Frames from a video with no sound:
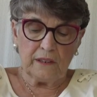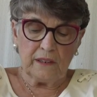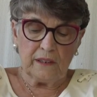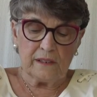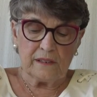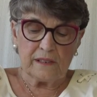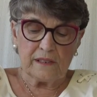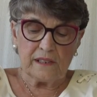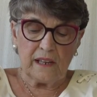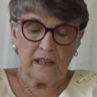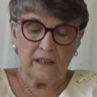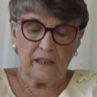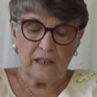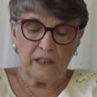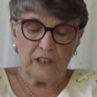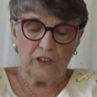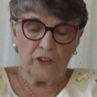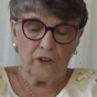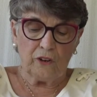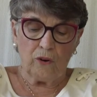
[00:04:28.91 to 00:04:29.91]
in
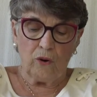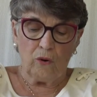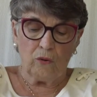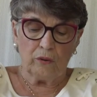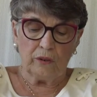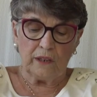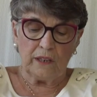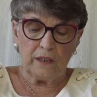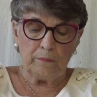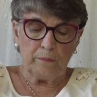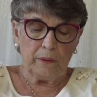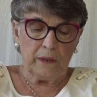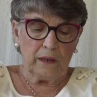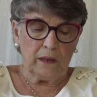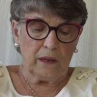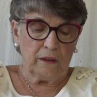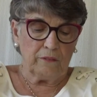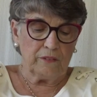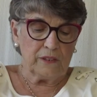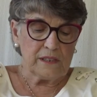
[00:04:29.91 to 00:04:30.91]
sending your only
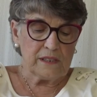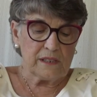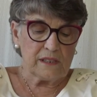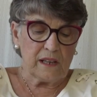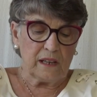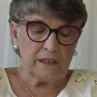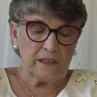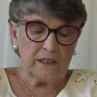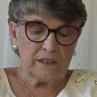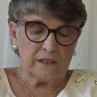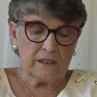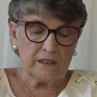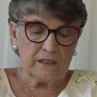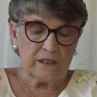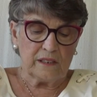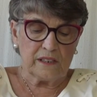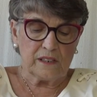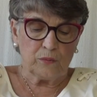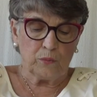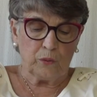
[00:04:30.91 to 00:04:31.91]
beloved Son into
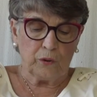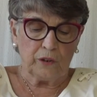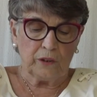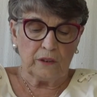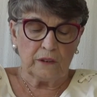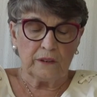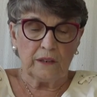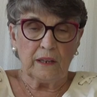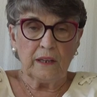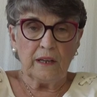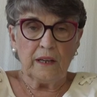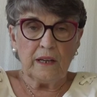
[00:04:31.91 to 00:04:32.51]
this world